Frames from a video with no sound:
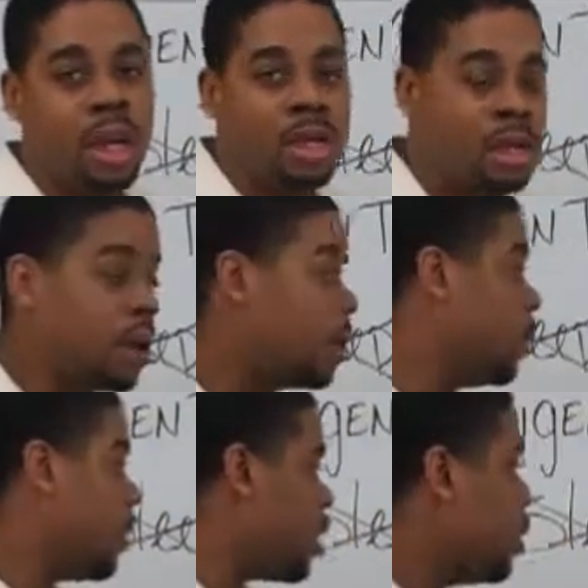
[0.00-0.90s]

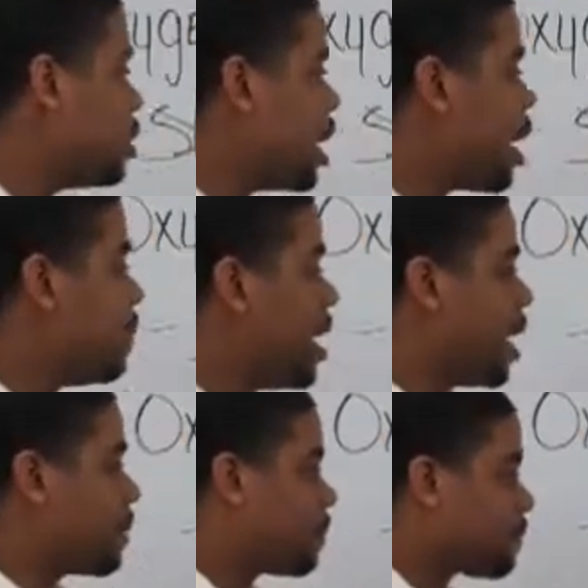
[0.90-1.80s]
So you tell
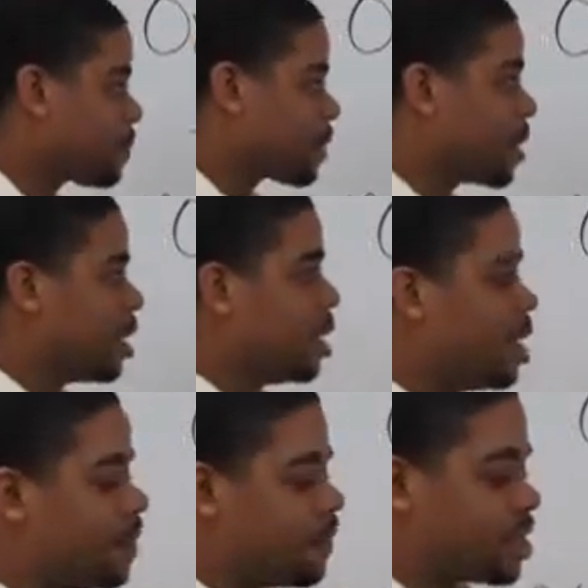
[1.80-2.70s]
me,
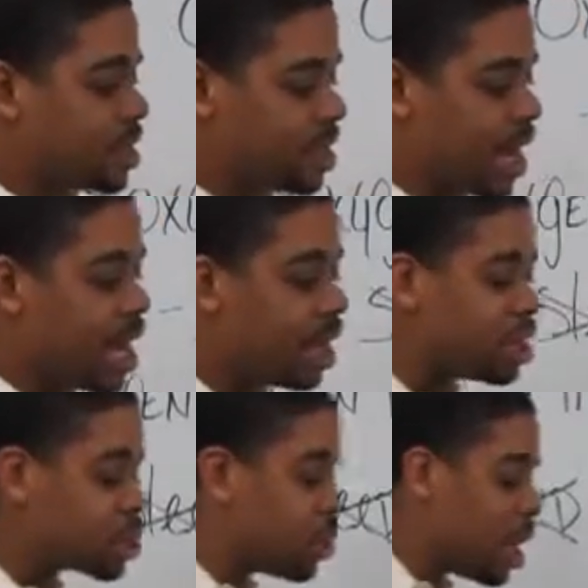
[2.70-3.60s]
if a snail
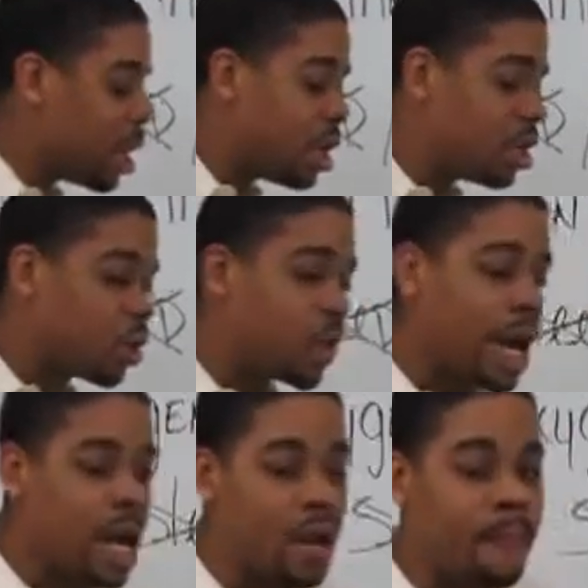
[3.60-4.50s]
is crawling on the
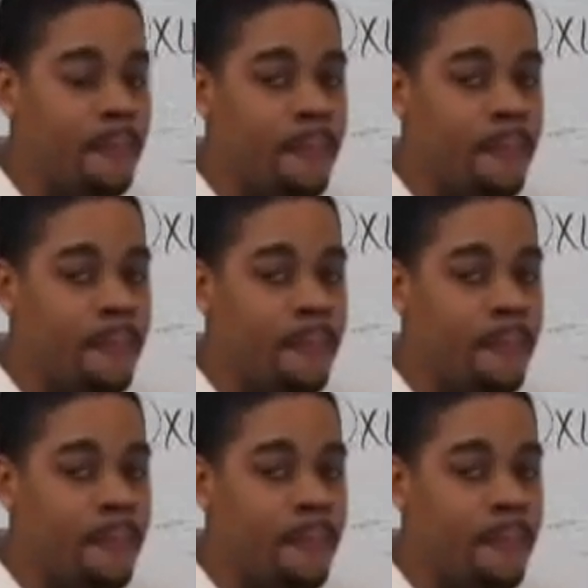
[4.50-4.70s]
ground